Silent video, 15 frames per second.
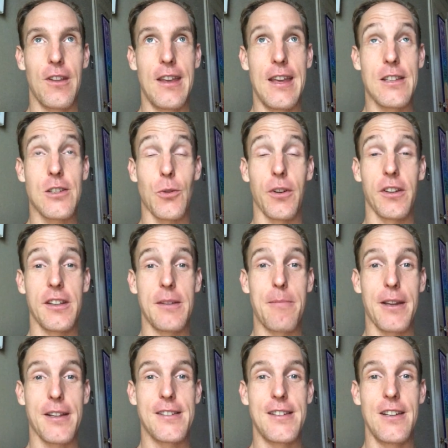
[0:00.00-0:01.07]
it's a really
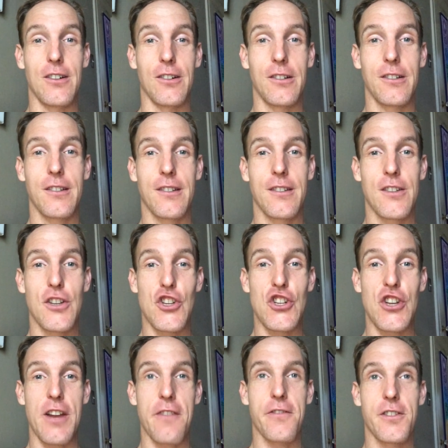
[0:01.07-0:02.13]
big deal to
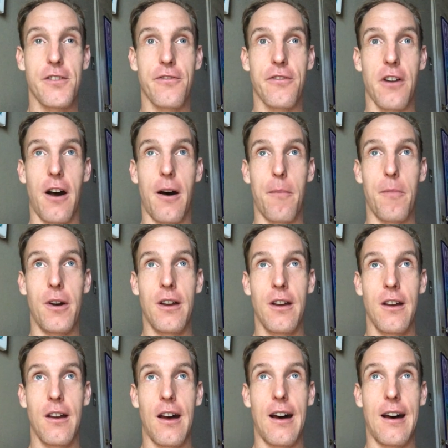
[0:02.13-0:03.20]
shift from
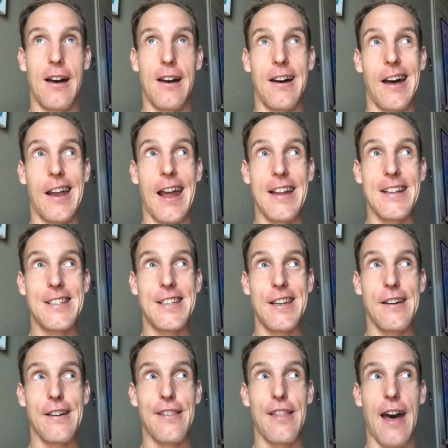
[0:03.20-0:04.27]
an
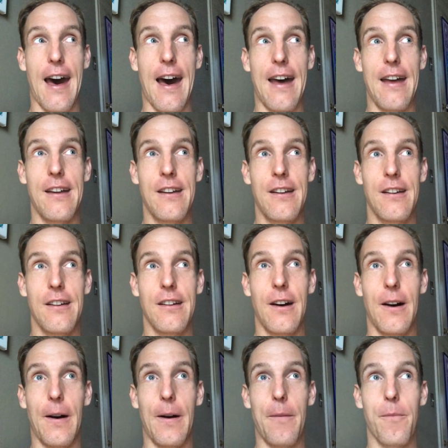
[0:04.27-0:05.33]
idea that
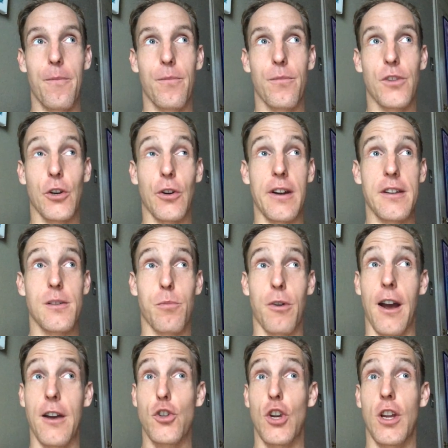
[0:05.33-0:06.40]
the Great
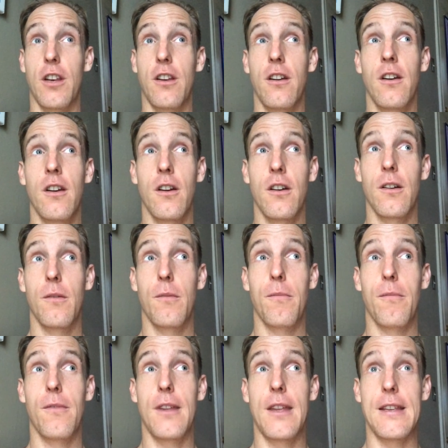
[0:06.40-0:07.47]
Depression
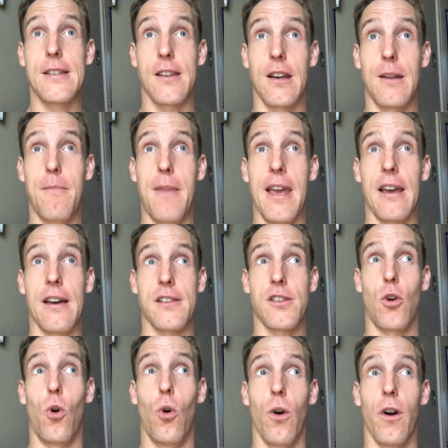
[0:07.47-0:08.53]
is going to make us
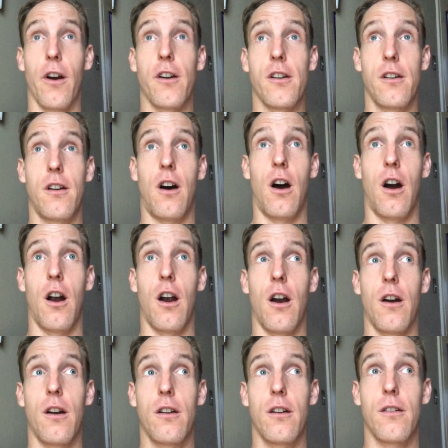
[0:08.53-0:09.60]
hoard
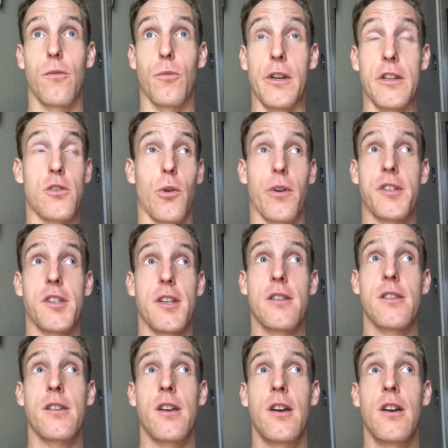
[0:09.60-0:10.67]
our
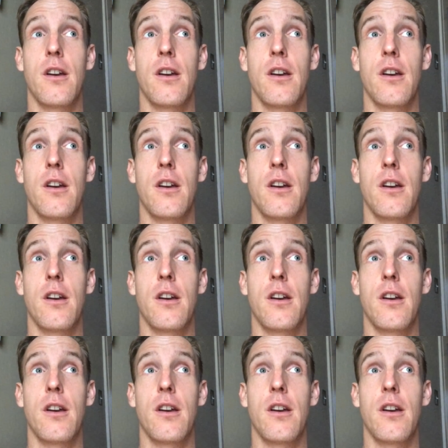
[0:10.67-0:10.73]
resources